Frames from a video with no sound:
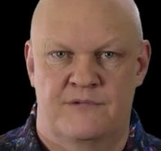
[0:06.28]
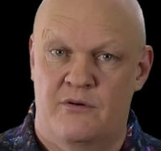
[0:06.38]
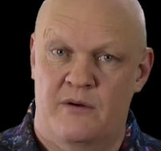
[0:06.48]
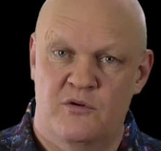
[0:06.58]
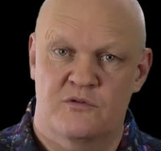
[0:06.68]

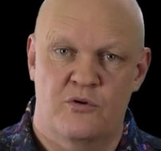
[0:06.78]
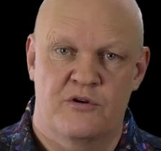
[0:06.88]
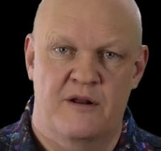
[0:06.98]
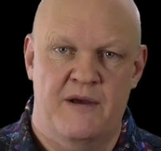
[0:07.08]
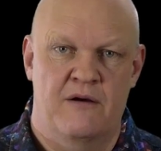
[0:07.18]
Now, I'm not
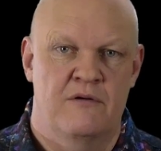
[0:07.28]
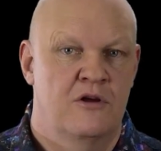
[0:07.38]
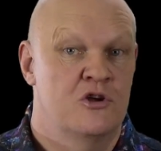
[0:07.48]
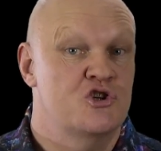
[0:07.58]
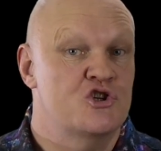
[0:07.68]
talking about
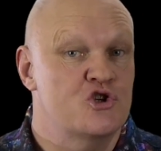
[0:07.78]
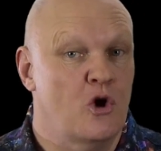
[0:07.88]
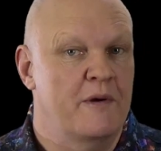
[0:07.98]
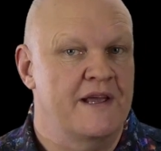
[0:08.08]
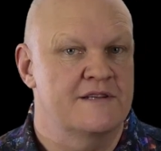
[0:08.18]

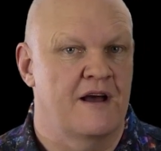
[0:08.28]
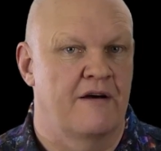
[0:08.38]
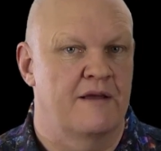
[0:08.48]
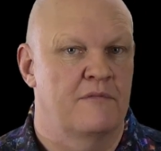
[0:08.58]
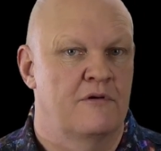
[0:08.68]
stopping
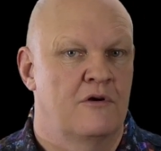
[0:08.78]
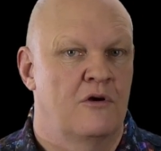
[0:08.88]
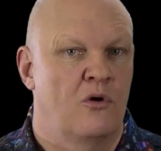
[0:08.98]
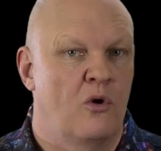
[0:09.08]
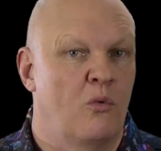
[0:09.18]
time
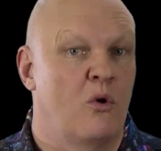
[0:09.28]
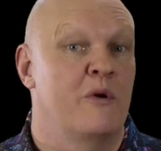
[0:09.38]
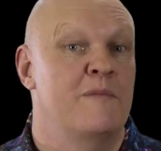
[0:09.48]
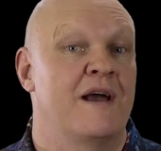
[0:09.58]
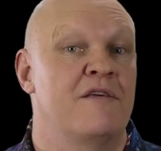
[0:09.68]
or what
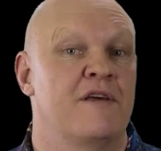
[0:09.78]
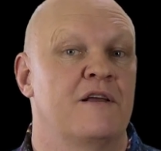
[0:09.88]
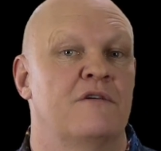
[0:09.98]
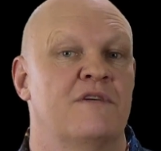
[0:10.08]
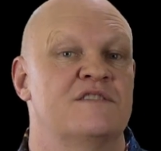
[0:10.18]
we may
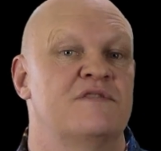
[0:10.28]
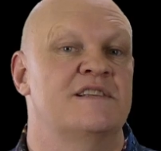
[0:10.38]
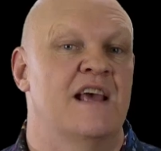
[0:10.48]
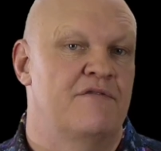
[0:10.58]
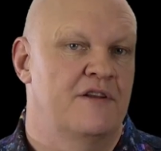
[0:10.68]
think of as the
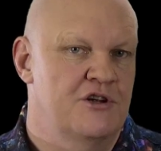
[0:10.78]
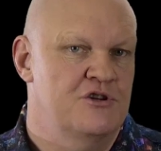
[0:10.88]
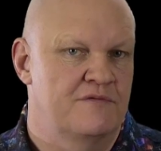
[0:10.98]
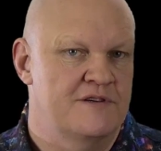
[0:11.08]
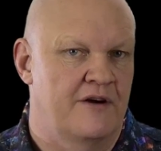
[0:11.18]

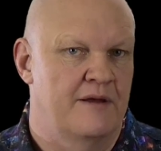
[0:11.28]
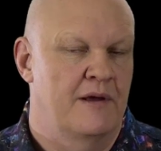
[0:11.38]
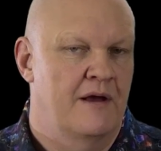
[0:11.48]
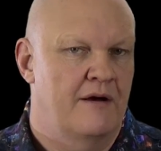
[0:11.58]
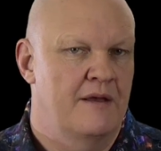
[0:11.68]
definition of time.
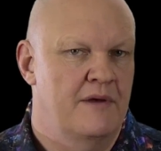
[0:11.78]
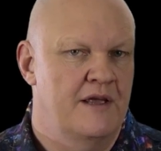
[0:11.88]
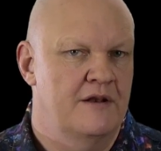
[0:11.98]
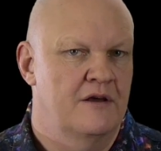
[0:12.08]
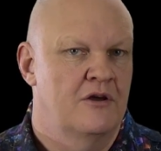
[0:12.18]
I
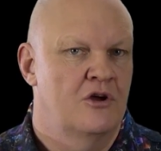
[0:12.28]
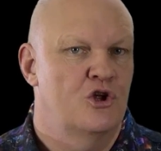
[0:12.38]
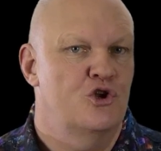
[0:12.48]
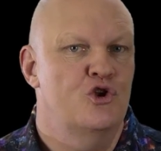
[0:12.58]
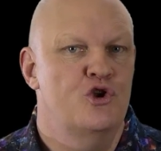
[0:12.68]
mean
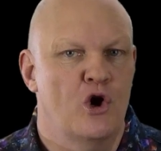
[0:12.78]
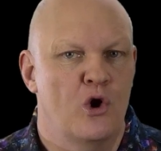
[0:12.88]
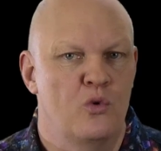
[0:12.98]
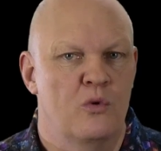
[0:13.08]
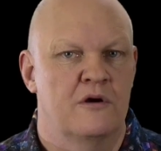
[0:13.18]

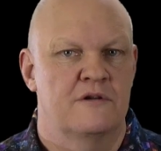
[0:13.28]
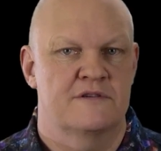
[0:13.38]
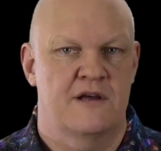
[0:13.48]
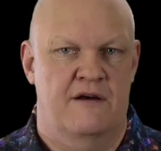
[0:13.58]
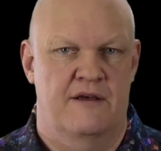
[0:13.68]
no
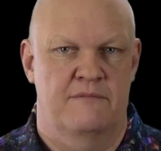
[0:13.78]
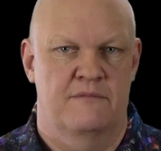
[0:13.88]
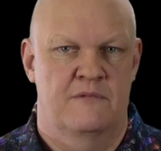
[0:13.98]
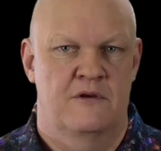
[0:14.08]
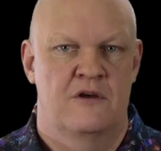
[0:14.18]
time.
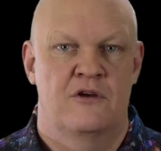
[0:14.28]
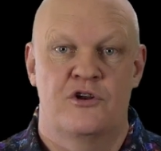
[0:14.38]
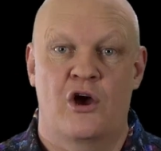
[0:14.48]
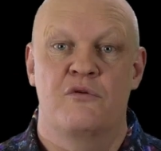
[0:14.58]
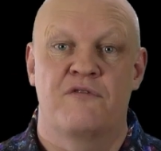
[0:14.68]

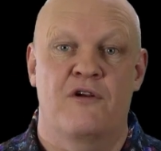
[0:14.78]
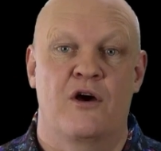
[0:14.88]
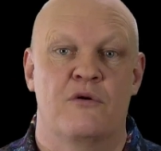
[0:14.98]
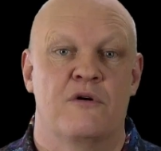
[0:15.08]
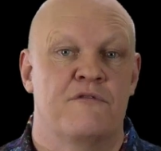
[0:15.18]
No
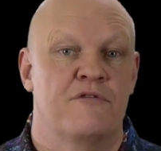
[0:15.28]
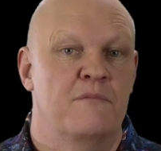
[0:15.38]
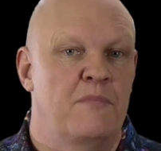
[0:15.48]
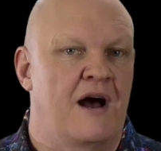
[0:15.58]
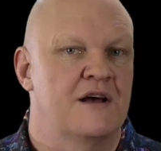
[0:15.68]
flow
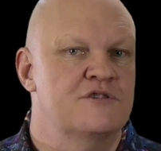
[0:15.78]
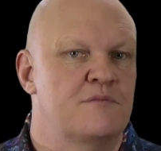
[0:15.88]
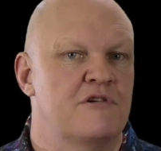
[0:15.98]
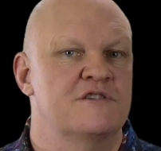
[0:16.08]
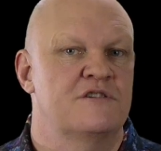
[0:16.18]
from past to
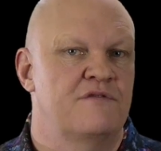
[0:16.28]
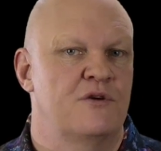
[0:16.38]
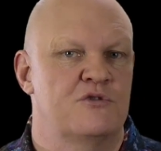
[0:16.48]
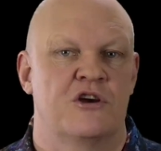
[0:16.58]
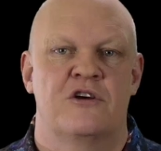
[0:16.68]
present to
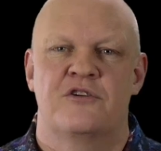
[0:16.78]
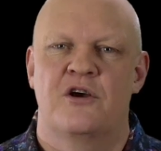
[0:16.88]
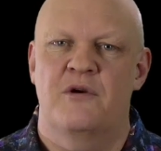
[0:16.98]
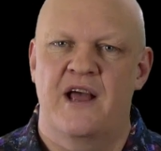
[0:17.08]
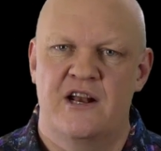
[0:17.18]
future.
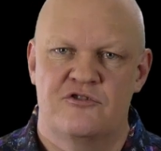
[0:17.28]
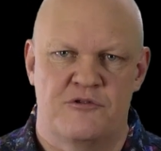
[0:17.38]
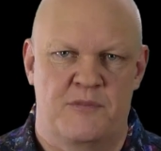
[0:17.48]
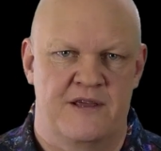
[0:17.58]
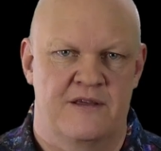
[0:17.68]
No
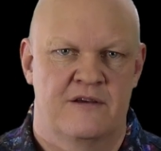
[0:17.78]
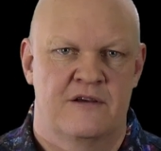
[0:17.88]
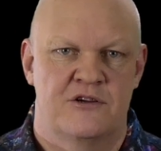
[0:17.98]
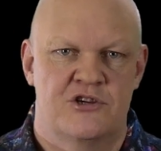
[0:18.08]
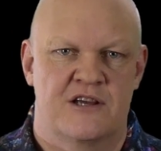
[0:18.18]
entropy.
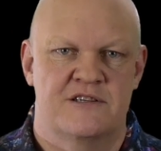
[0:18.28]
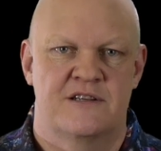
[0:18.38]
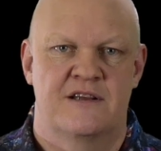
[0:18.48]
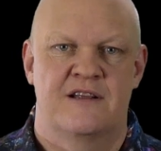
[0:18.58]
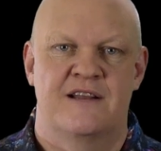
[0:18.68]

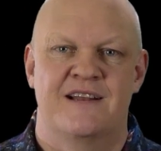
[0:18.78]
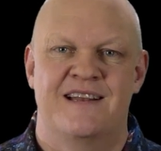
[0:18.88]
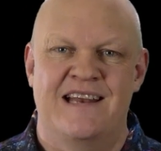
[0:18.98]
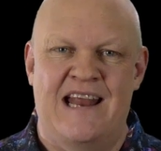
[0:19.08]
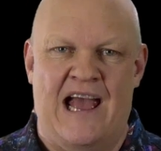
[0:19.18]
Just
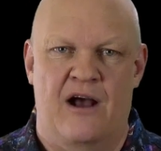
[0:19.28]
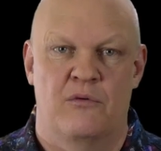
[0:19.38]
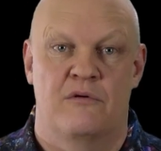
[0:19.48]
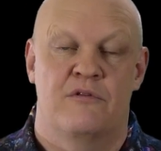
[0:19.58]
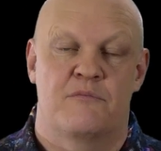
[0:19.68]
now,
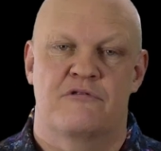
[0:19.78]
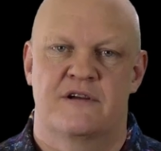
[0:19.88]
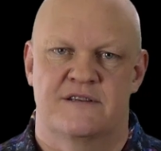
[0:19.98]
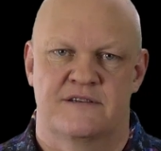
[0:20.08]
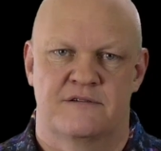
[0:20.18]
the
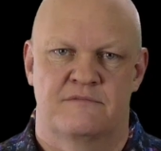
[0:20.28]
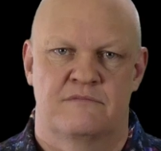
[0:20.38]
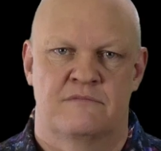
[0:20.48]
present.